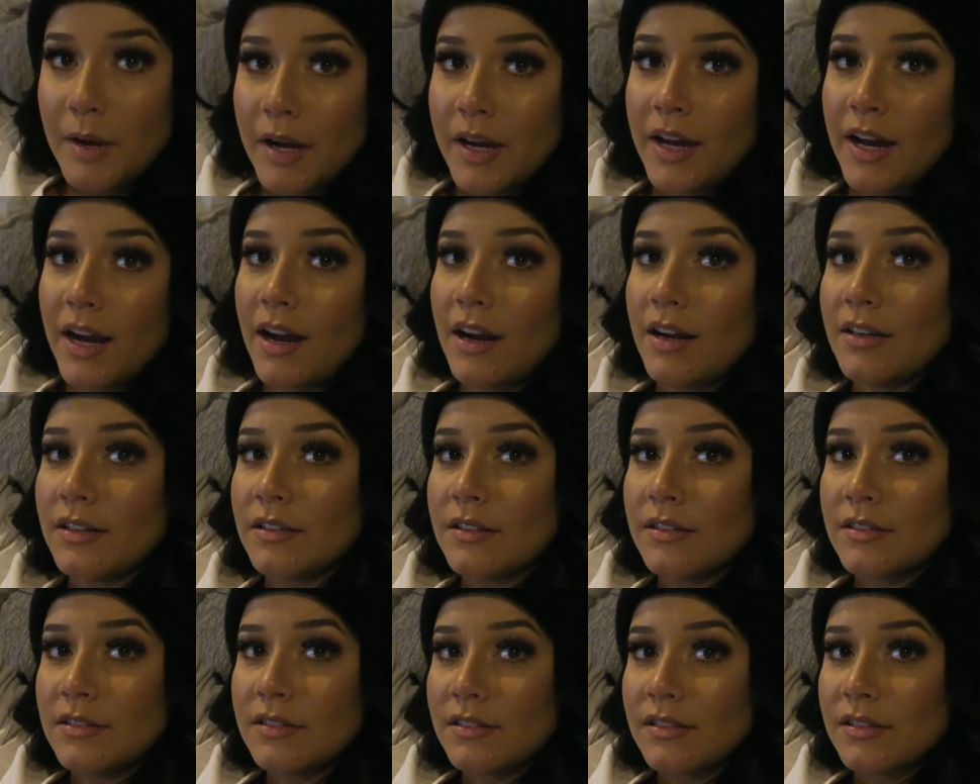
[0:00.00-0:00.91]
my hat
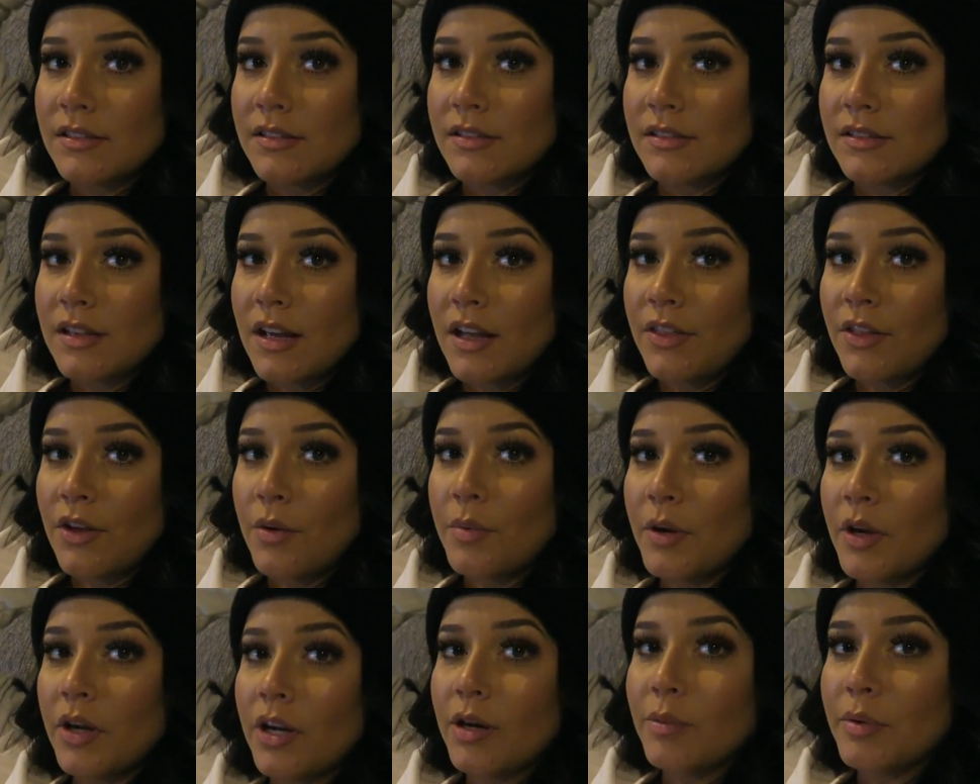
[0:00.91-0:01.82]
because I thought
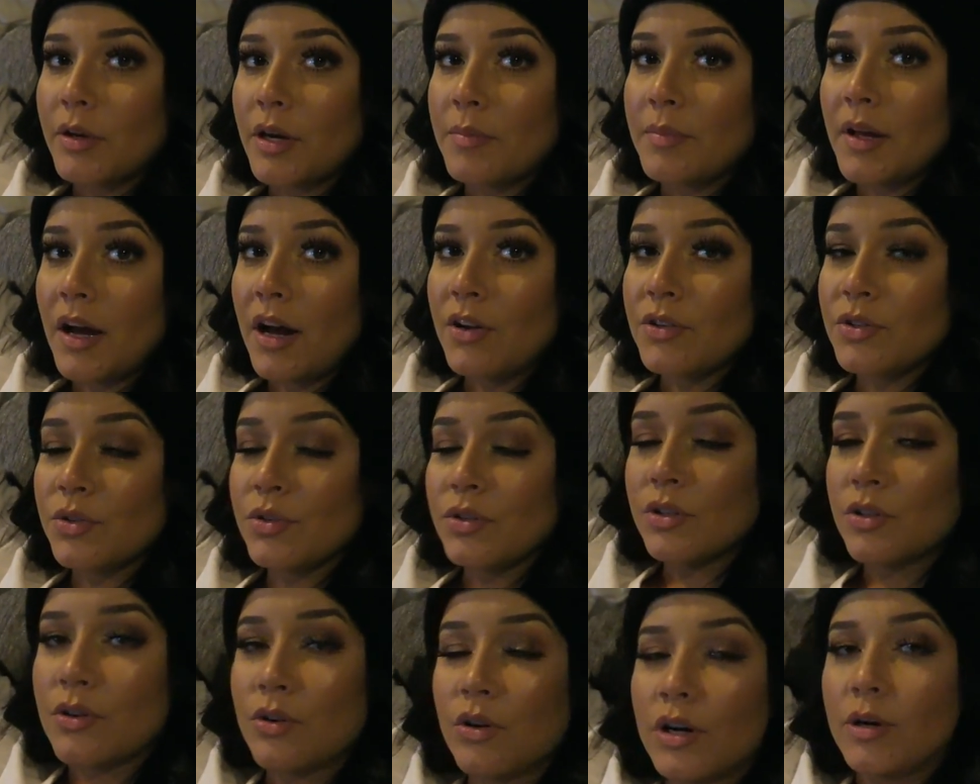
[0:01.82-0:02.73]
we were gonna put up the outdoor
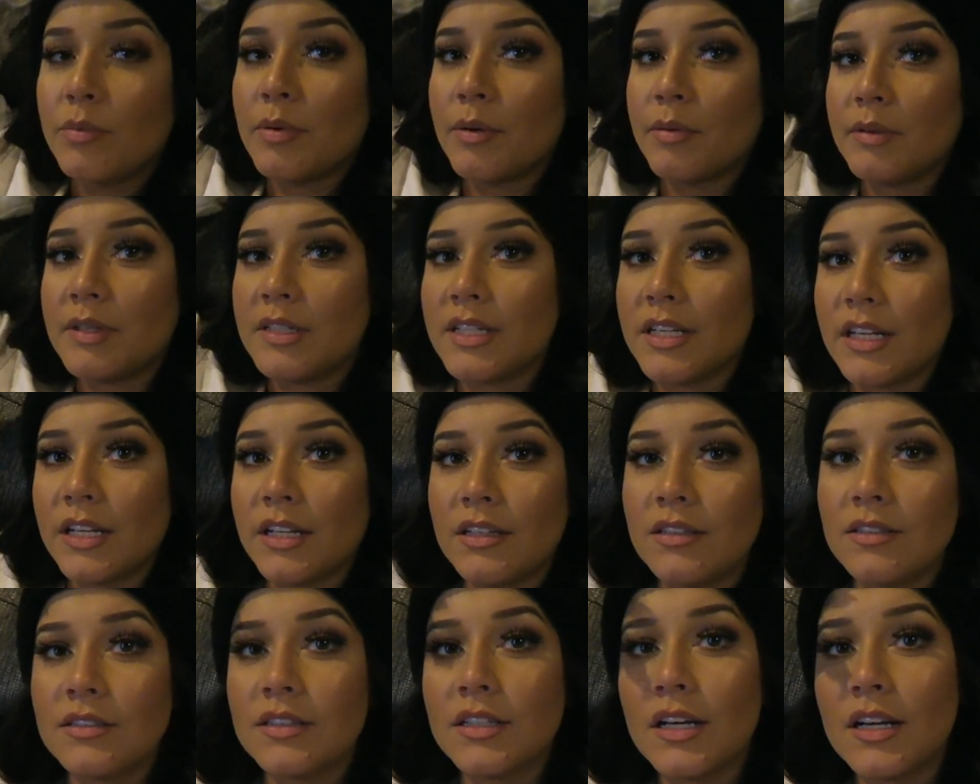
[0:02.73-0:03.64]
decor, but we didn't.